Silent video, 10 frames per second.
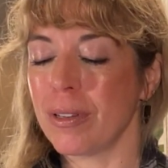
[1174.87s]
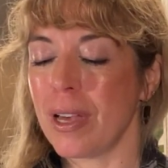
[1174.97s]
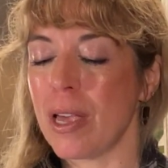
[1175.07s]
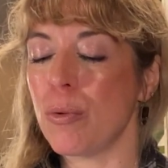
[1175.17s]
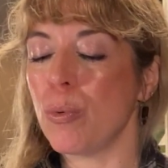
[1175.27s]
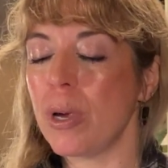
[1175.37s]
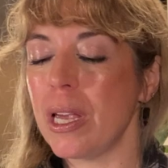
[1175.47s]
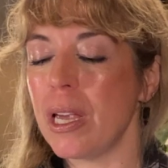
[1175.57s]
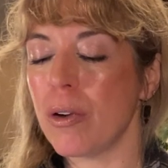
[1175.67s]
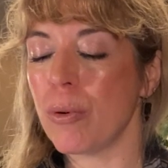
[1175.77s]
a
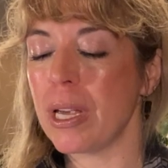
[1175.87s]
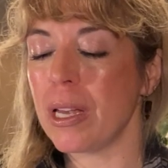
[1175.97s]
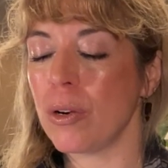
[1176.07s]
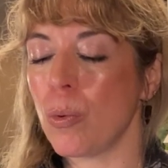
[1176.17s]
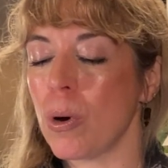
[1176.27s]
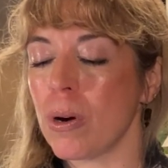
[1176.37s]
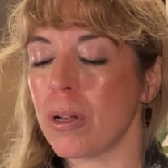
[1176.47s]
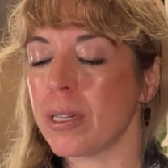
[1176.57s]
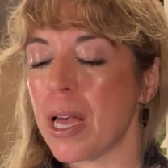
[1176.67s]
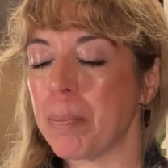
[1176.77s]
regreened
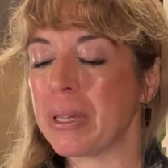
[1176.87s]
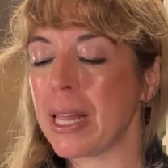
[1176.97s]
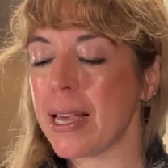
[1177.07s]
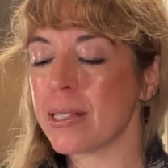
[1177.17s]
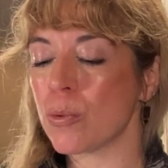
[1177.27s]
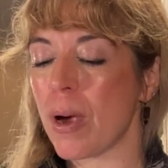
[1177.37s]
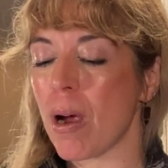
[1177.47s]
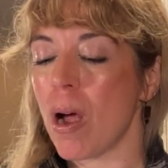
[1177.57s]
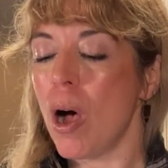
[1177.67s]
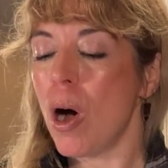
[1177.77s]
world, a place where